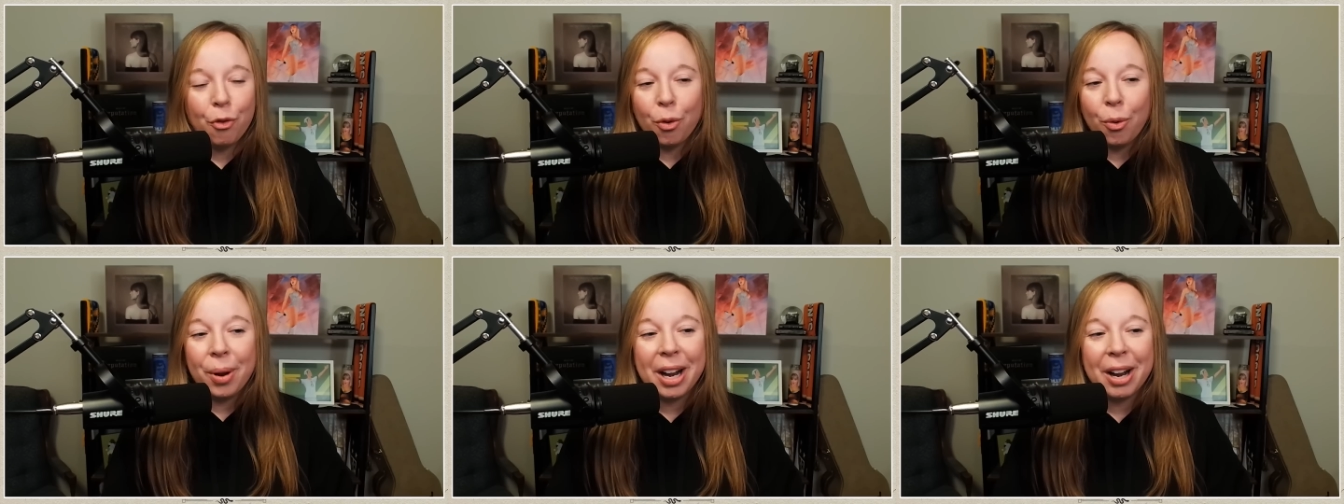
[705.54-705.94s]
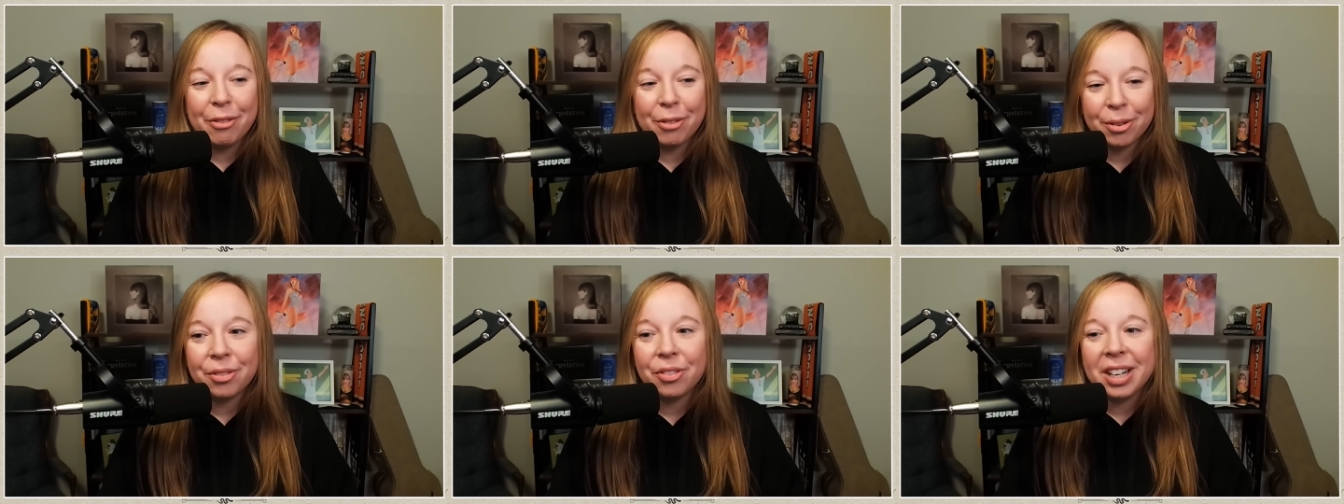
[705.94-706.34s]
For
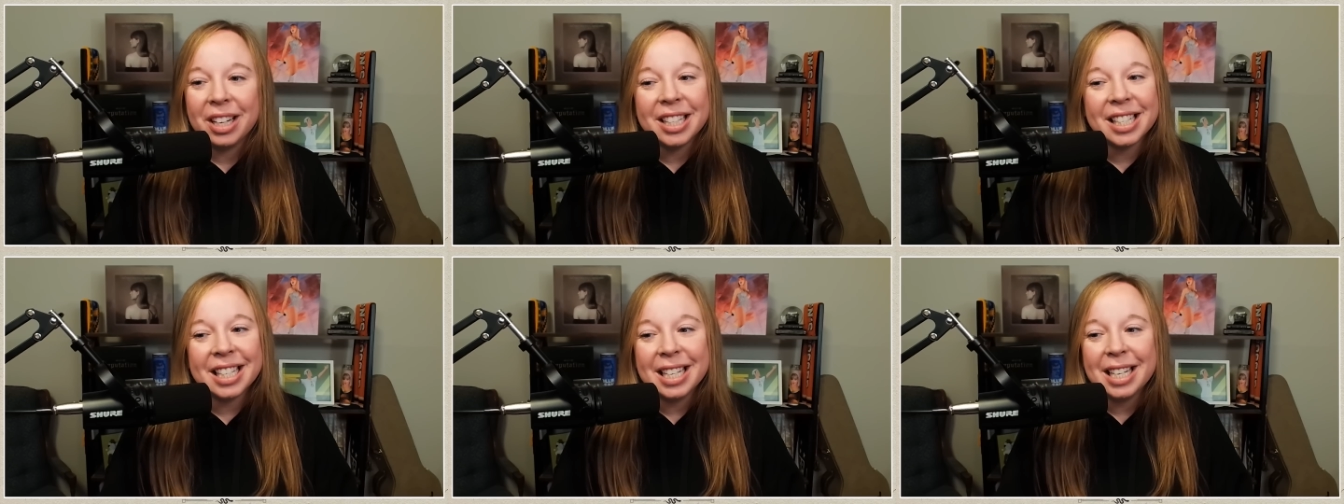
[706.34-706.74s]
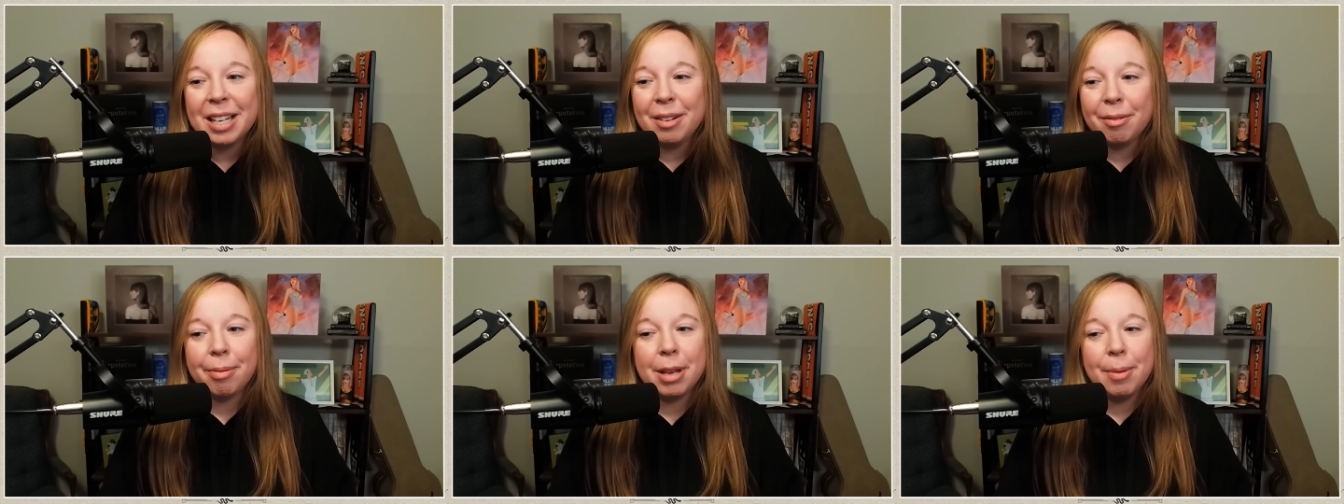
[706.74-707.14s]
whatever
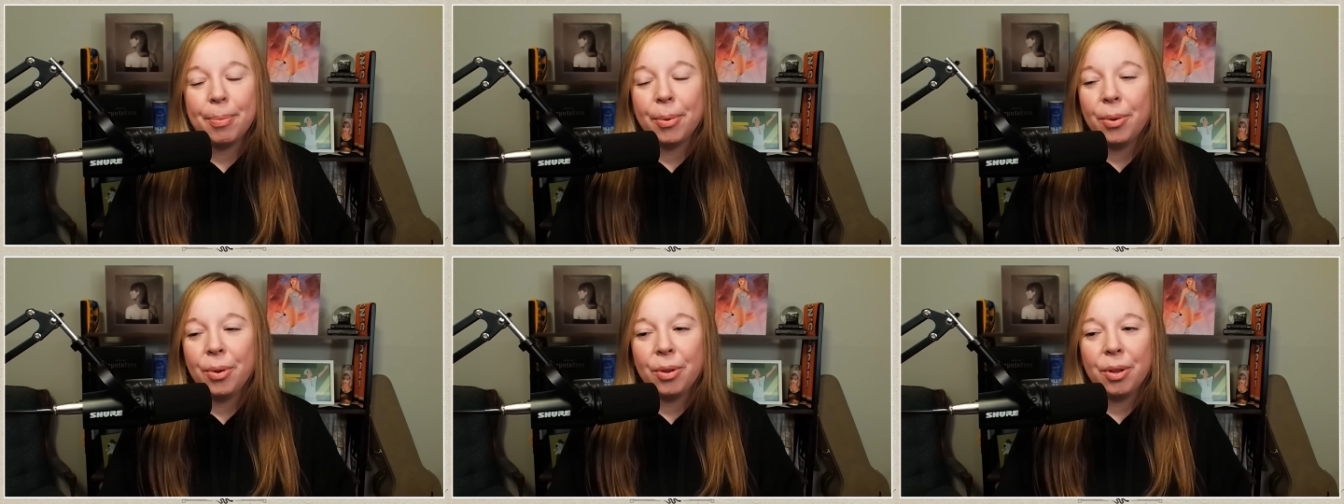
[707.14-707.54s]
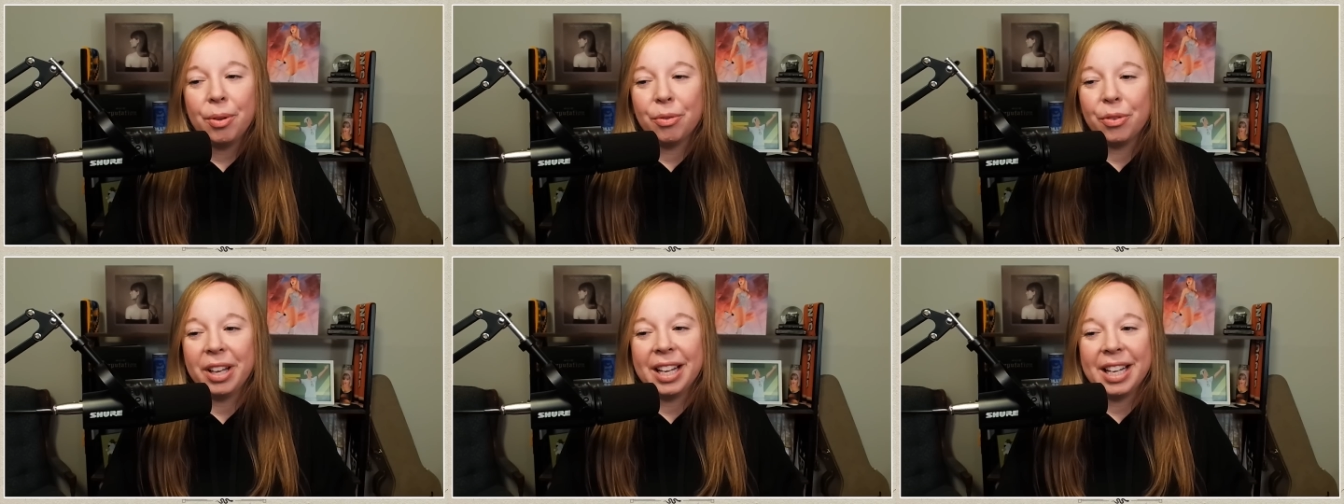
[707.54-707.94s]
reason, people
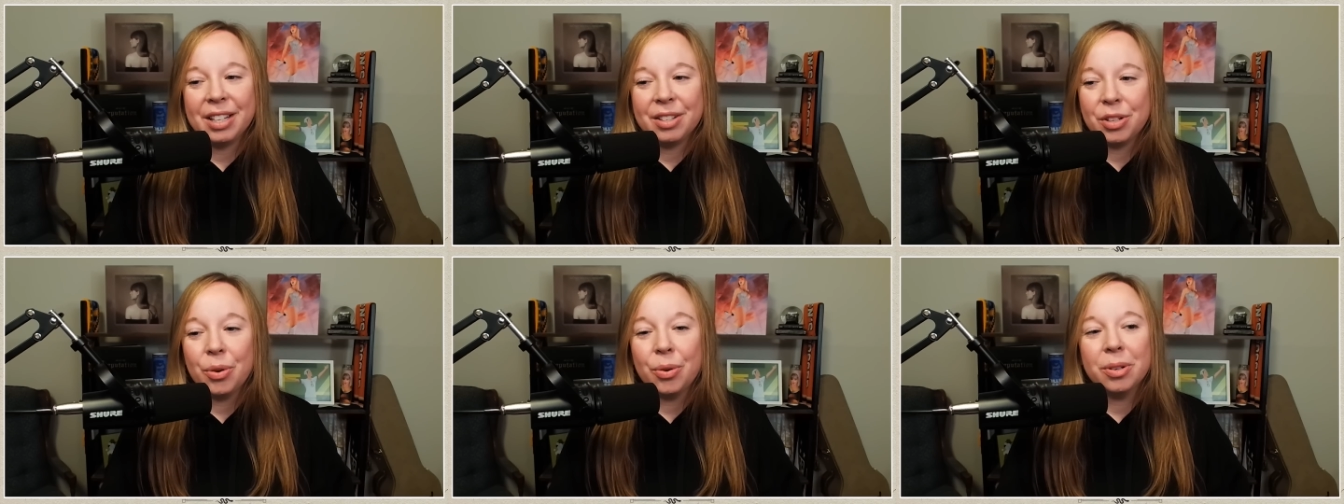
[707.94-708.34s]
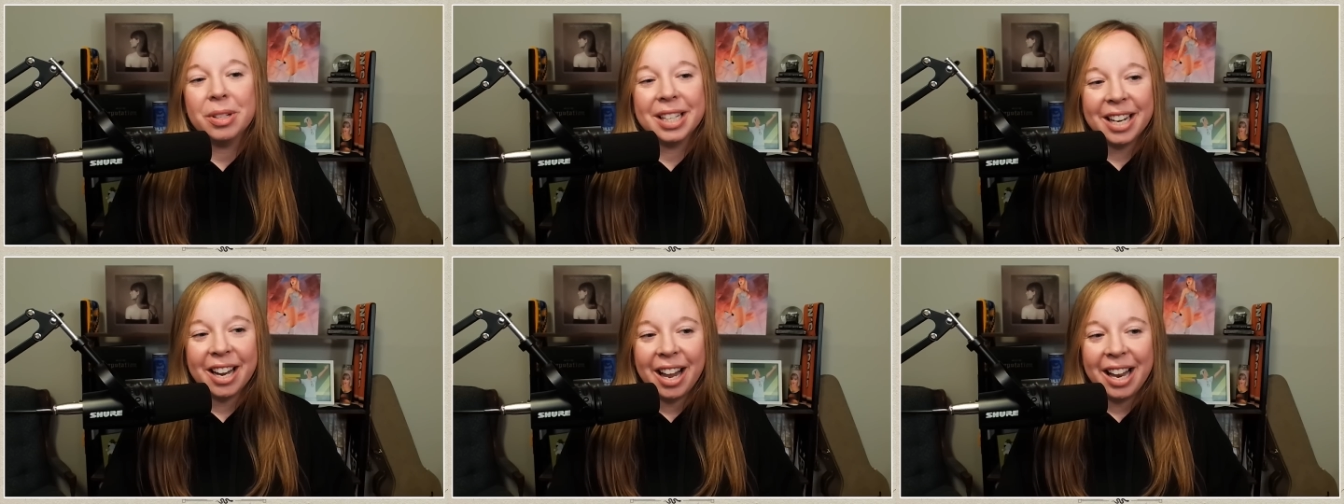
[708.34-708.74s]
really zoned
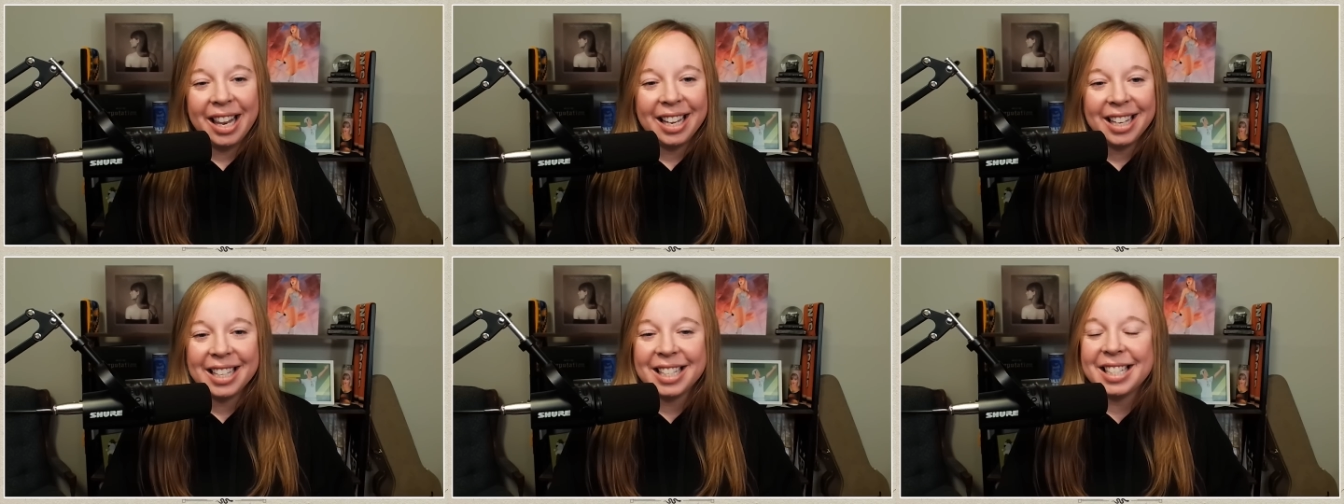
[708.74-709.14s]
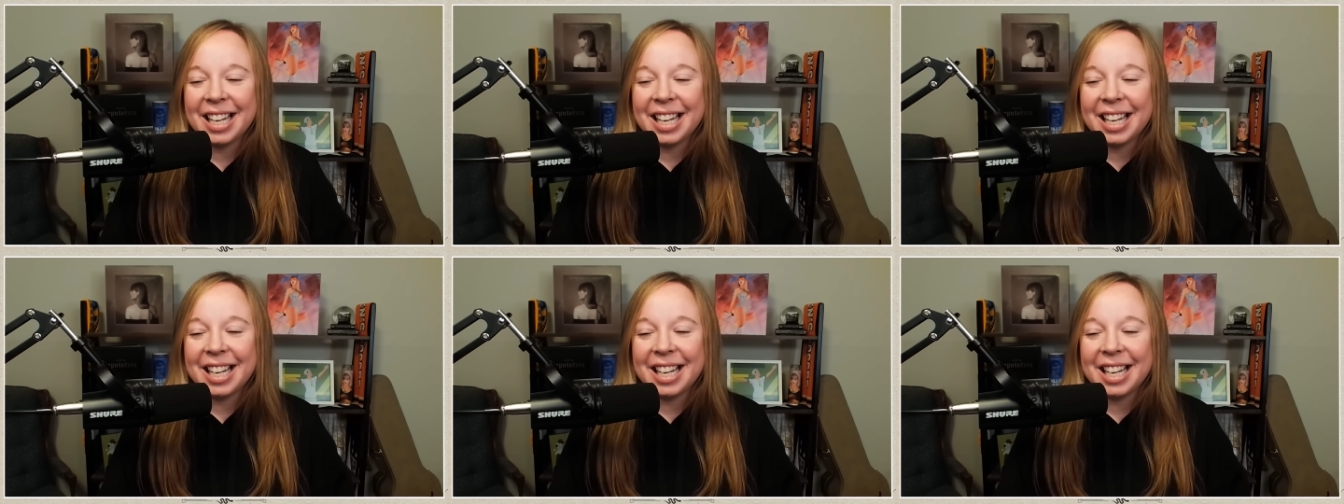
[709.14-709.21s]
in on this,